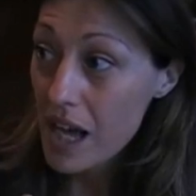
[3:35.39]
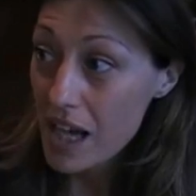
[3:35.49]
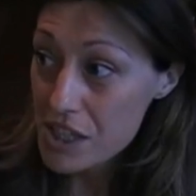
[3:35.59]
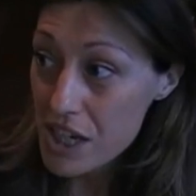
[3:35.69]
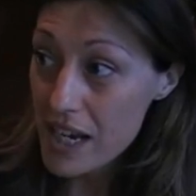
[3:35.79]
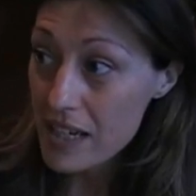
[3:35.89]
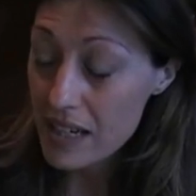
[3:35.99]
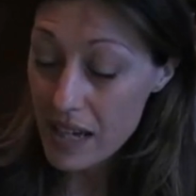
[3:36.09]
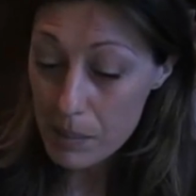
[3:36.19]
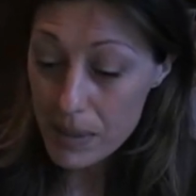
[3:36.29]
a chain
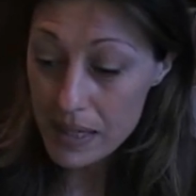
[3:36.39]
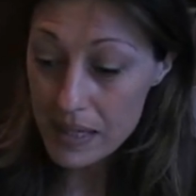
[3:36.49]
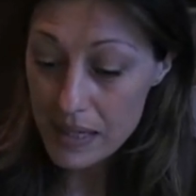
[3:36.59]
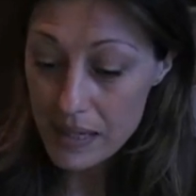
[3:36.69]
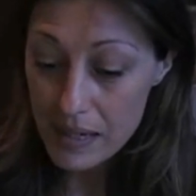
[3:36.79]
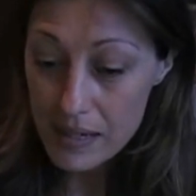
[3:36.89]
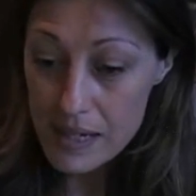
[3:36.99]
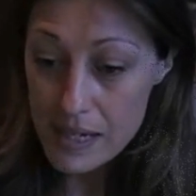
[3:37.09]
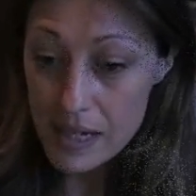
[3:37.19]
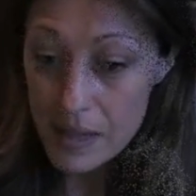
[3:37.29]
and coming in here.
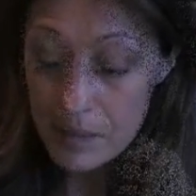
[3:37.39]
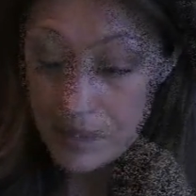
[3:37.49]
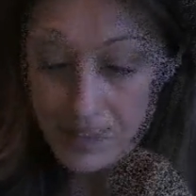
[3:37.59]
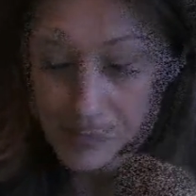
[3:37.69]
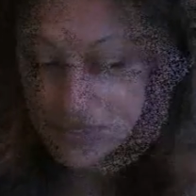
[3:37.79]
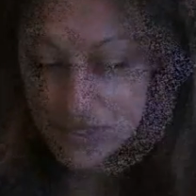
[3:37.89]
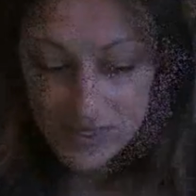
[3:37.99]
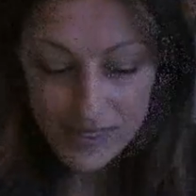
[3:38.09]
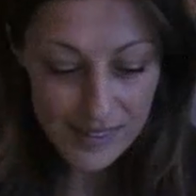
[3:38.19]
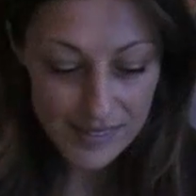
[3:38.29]
It's
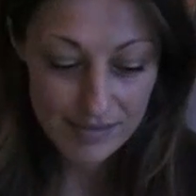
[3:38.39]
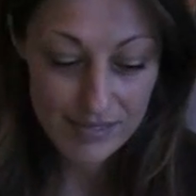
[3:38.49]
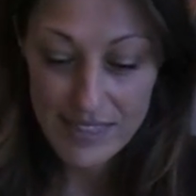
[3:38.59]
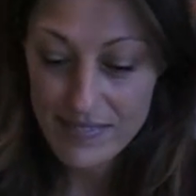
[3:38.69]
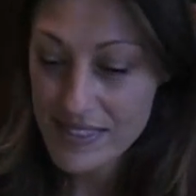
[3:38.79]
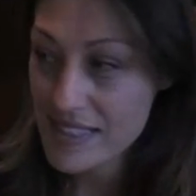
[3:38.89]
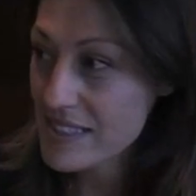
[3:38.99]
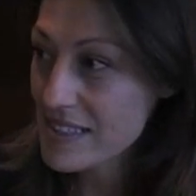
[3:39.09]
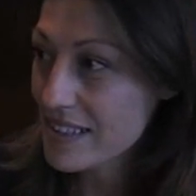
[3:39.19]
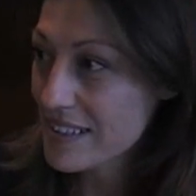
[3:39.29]
really
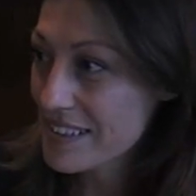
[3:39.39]
fantastic.